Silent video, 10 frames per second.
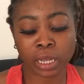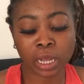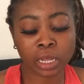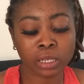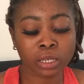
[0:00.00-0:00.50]

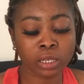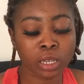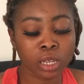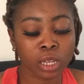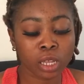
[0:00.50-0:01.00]
and
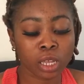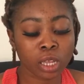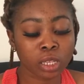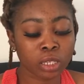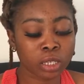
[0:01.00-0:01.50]

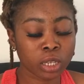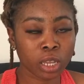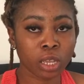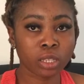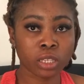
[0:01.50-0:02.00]
it's
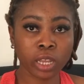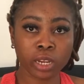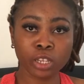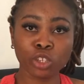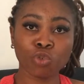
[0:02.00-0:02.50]
a
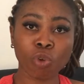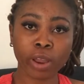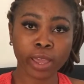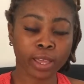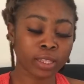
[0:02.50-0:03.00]
tennis
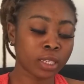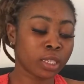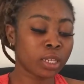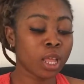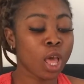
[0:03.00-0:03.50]
racket.
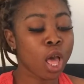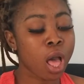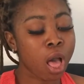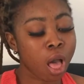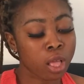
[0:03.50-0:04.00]

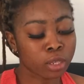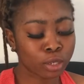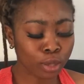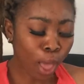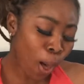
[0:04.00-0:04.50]

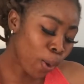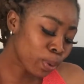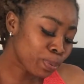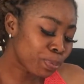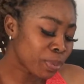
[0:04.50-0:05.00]

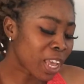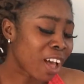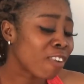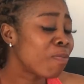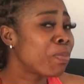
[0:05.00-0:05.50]
So
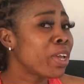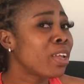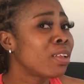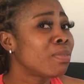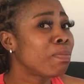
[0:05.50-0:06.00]
I've
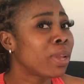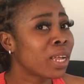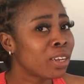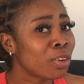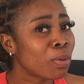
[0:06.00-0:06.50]
been
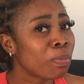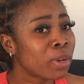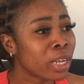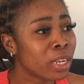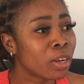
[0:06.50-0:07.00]
planning on
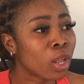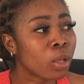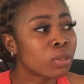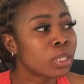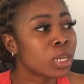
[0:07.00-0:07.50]
playing
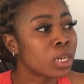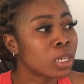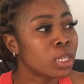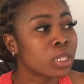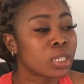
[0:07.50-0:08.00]
lawn
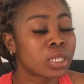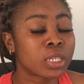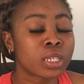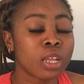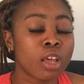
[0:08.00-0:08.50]

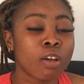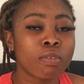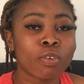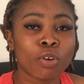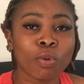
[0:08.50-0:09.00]
tennis
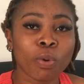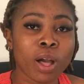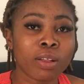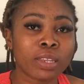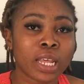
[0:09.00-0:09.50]
for a
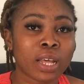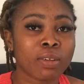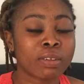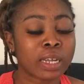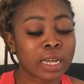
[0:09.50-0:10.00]
while
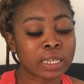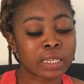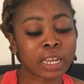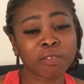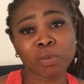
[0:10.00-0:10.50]
now, and
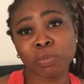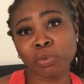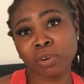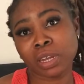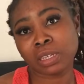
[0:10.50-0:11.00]
I've been
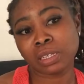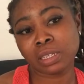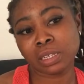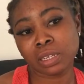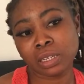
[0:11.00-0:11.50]

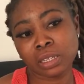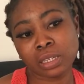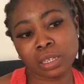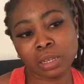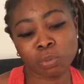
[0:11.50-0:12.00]

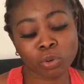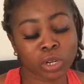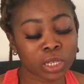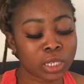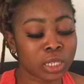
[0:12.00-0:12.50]
procrastinating,
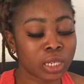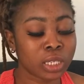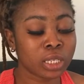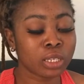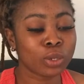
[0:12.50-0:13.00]

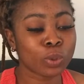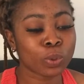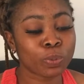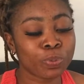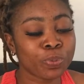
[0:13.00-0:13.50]
procrastinating. So
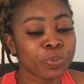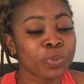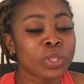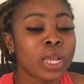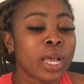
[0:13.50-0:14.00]

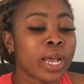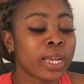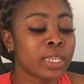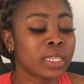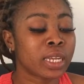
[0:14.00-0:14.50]

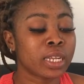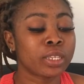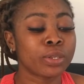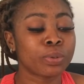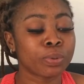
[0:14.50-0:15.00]
I decided
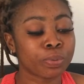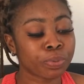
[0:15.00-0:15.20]
to